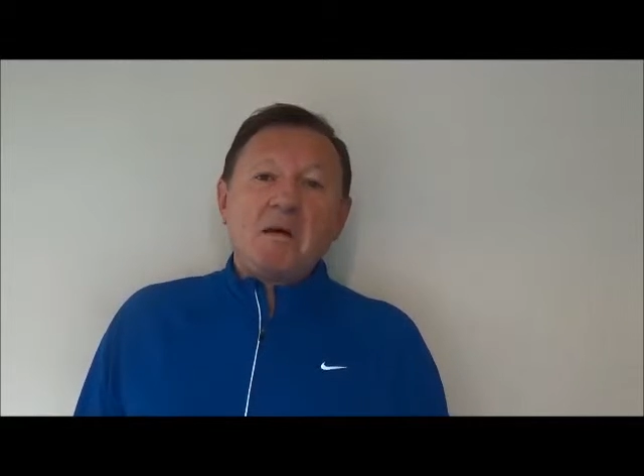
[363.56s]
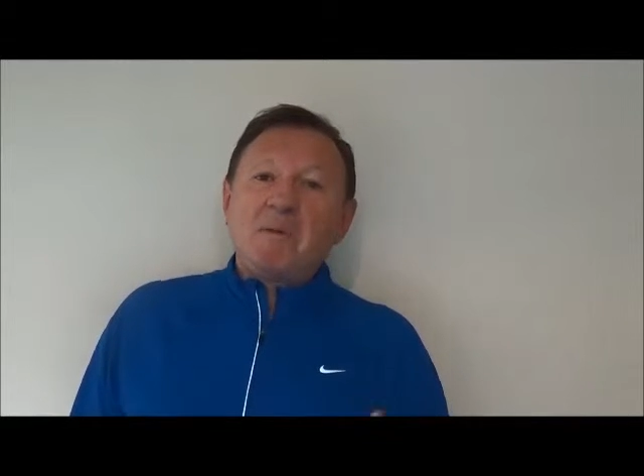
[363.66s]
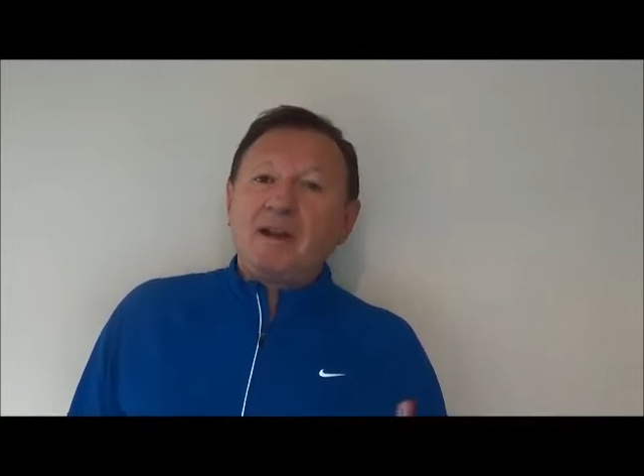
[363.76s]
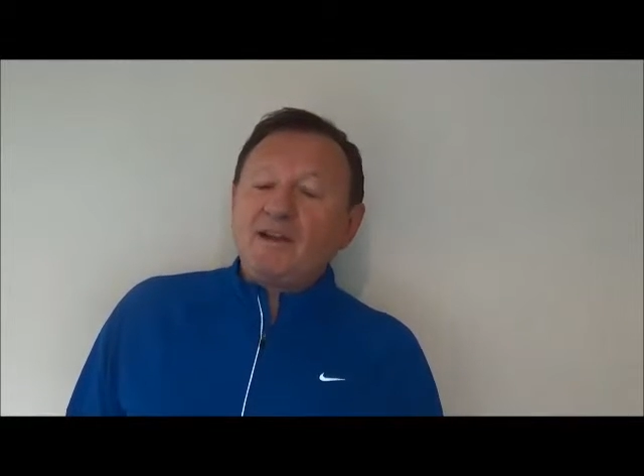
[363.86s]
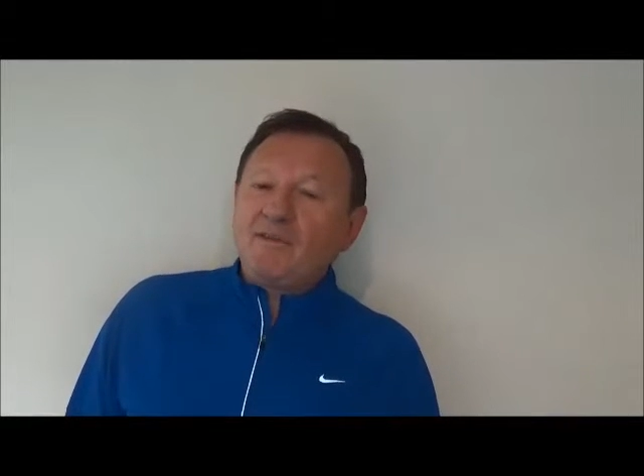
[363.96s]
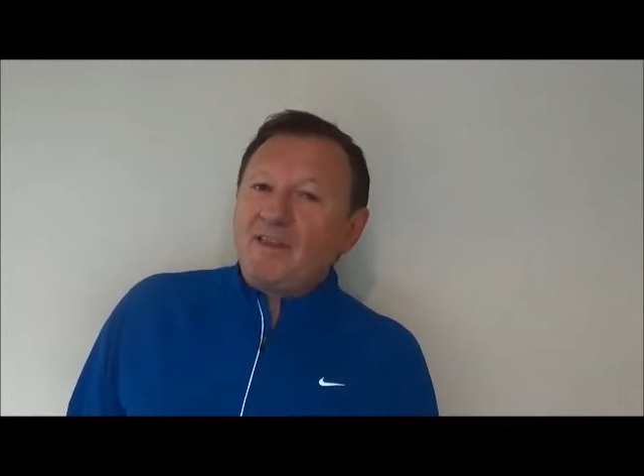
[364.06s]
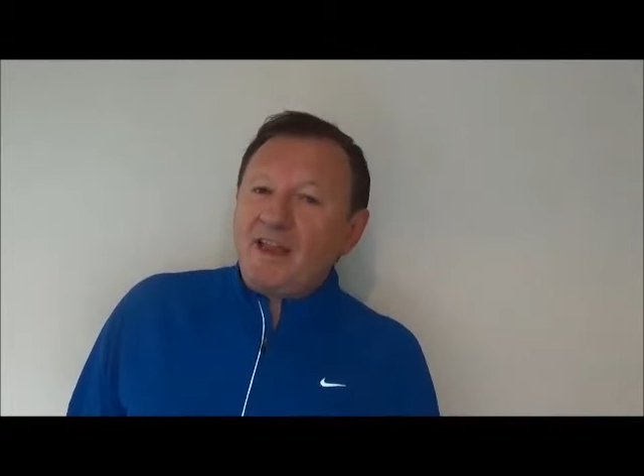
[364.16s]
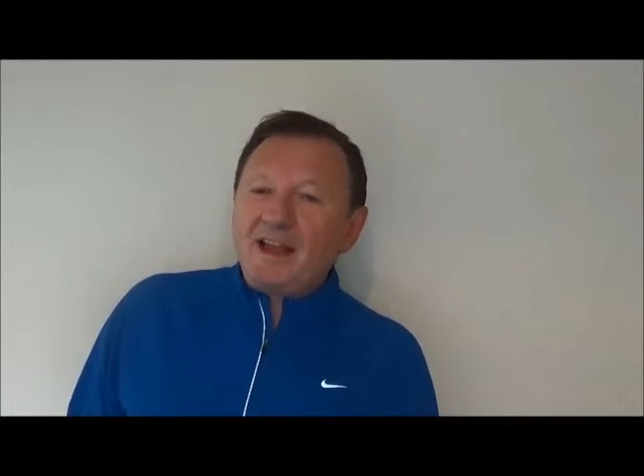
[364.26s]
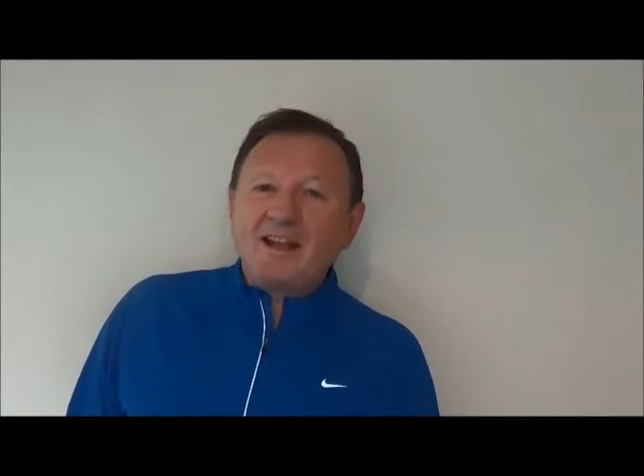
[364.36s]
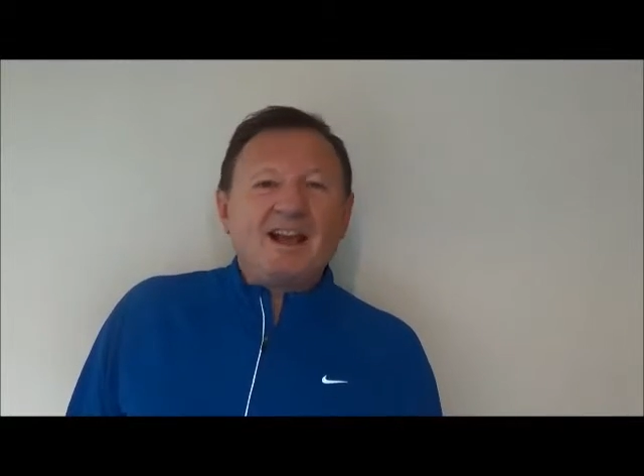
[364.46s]
But even
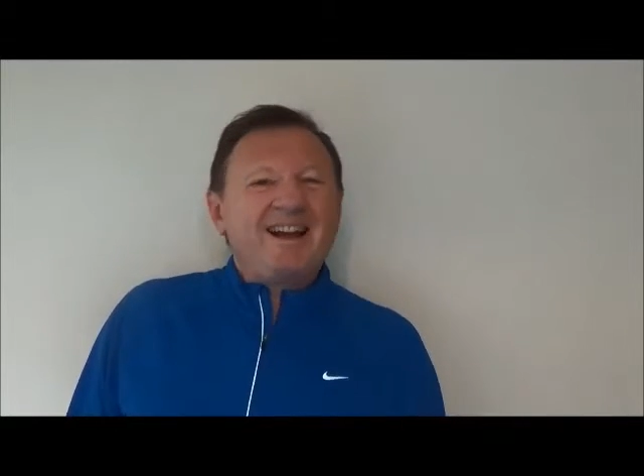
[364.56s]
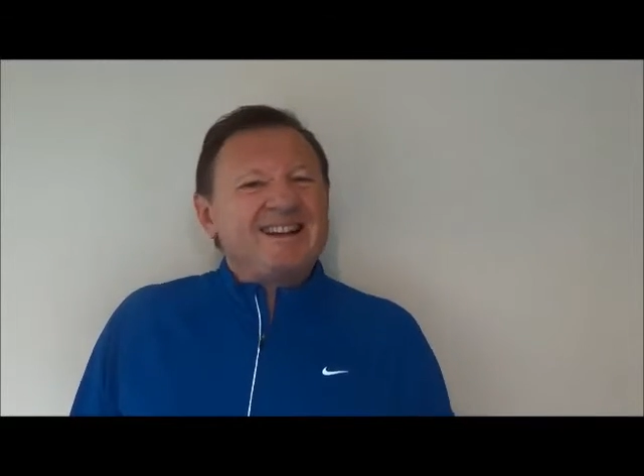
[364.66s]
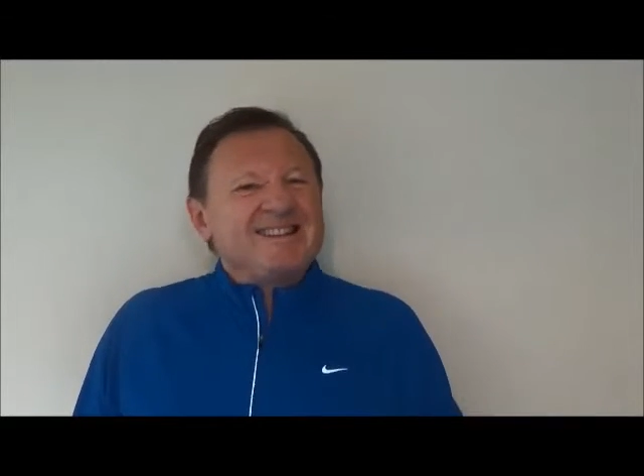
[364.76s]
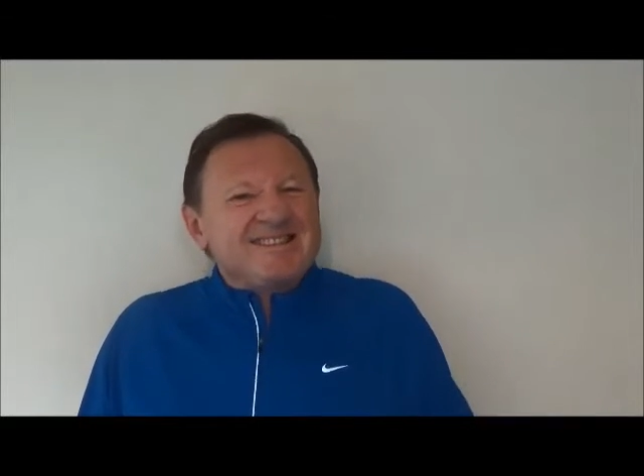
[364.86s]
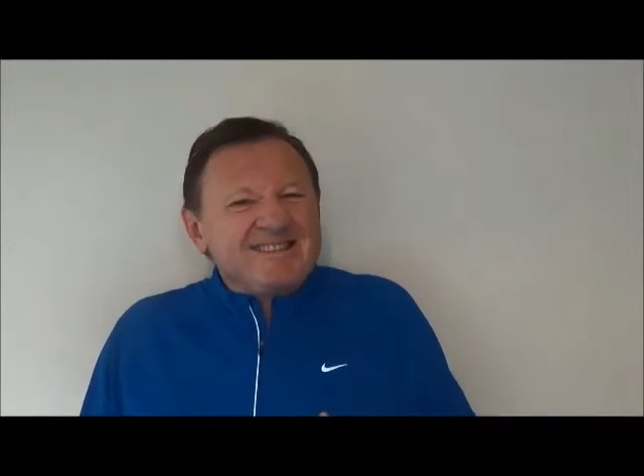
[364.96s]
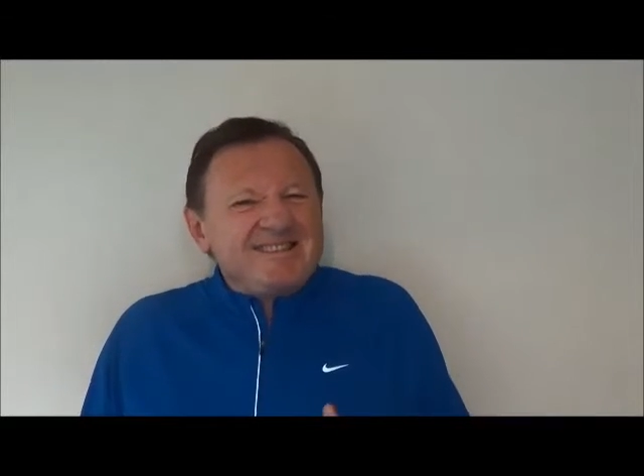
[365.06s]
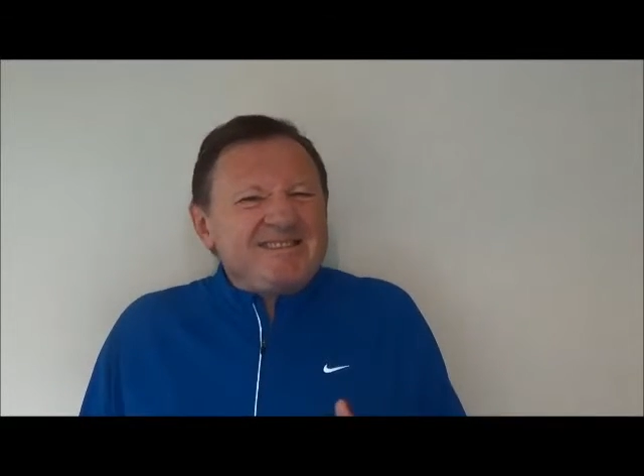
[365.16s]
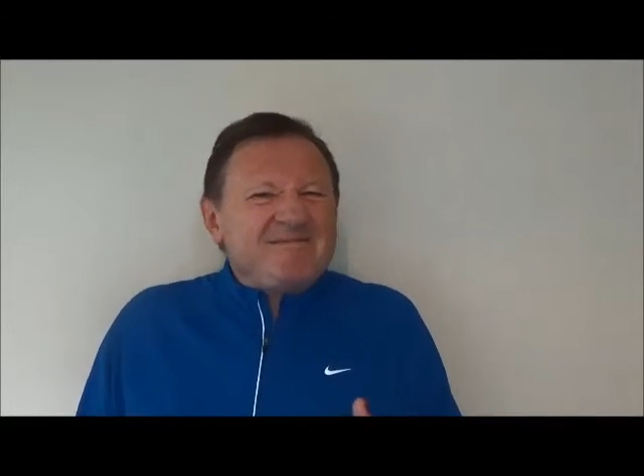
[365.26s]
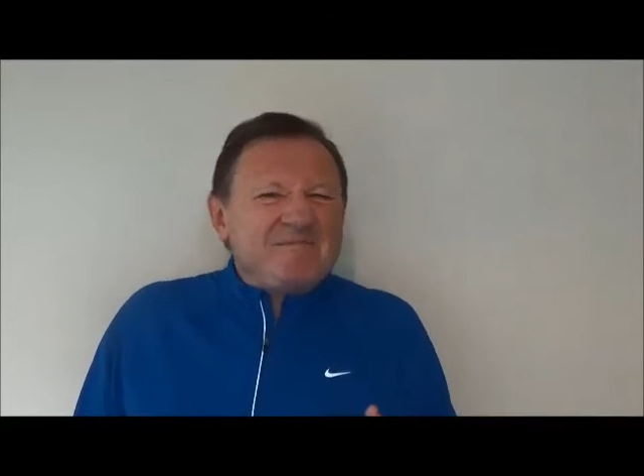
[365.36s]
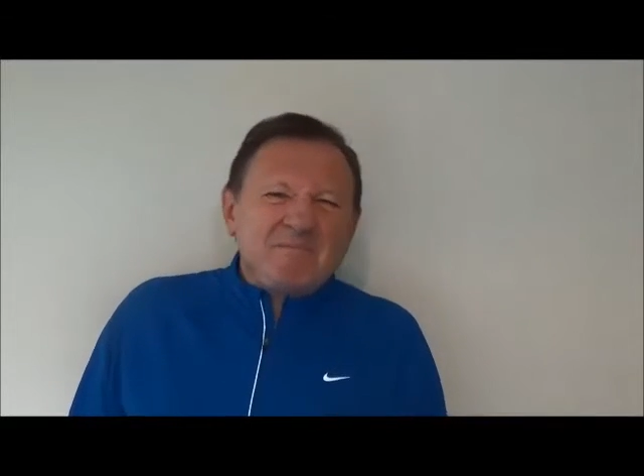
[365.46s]
then,
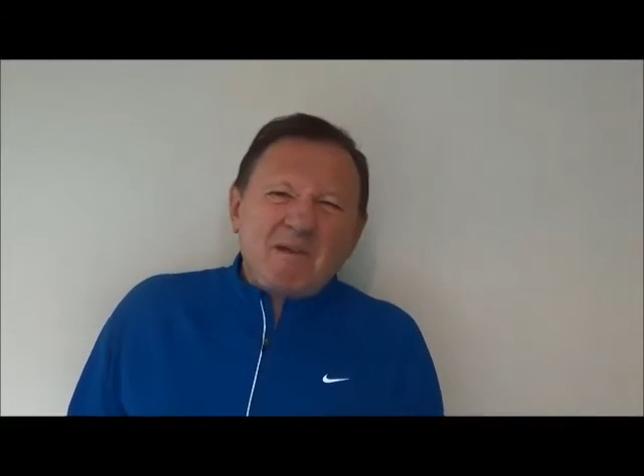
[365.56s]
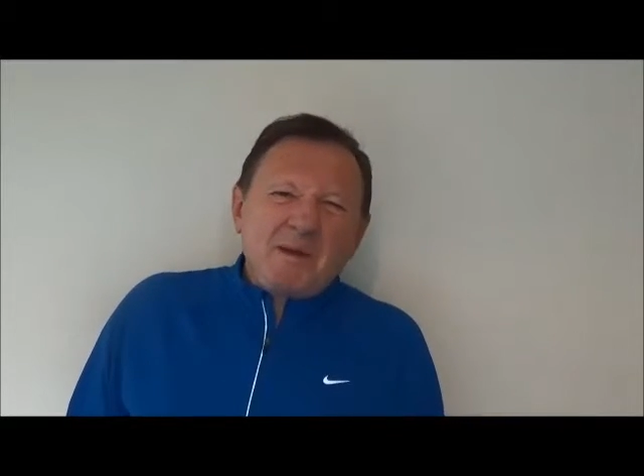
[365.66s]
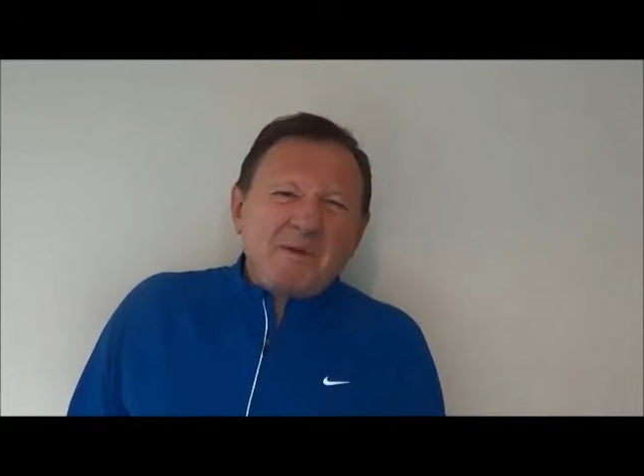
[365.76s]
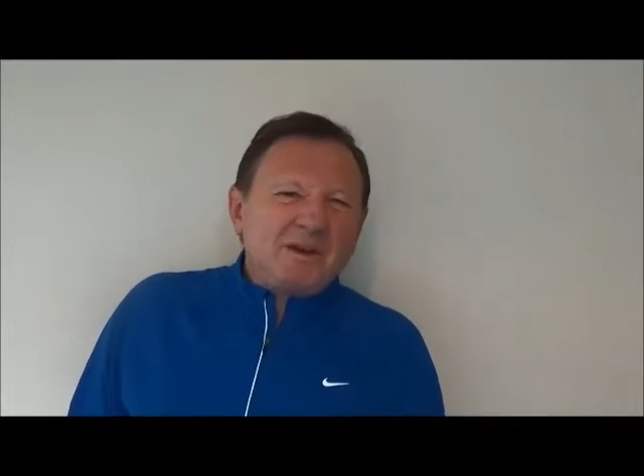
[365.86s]
maybe